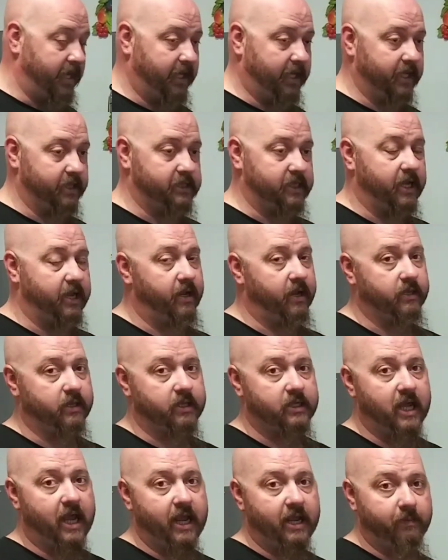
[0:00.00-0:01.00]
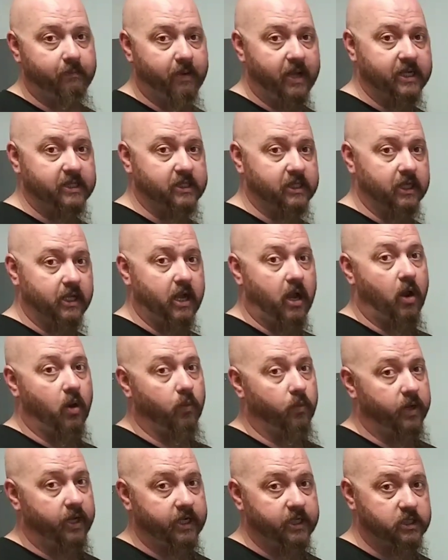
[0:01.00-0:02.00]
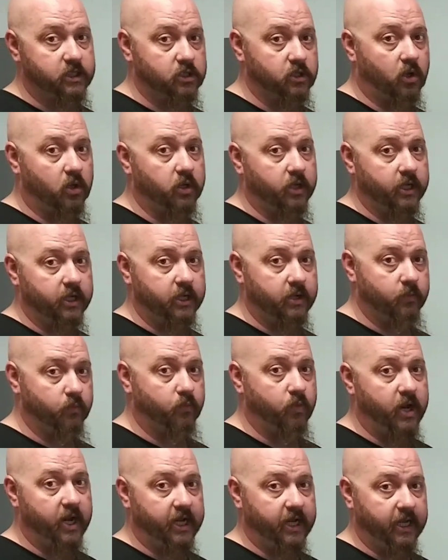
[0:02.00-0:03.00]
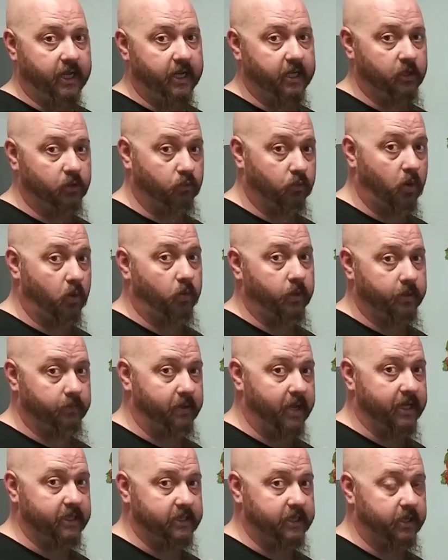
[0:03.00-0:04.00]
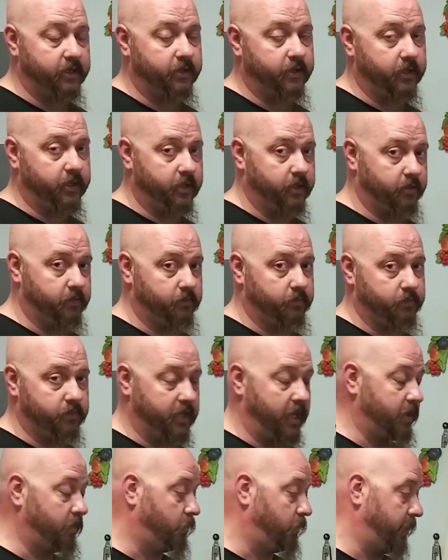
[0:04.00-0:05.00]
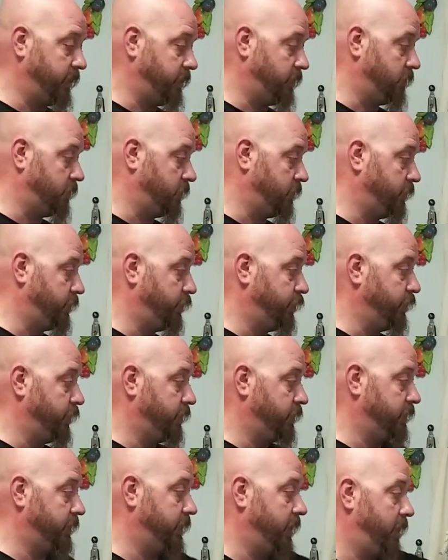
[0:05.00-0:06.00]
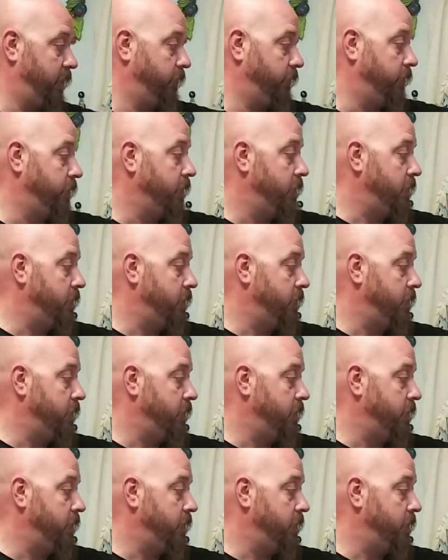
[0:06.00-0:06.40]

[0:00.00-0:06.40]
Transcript: It gets the tank basically already started and ready and growing bacteria. That way you're good to go.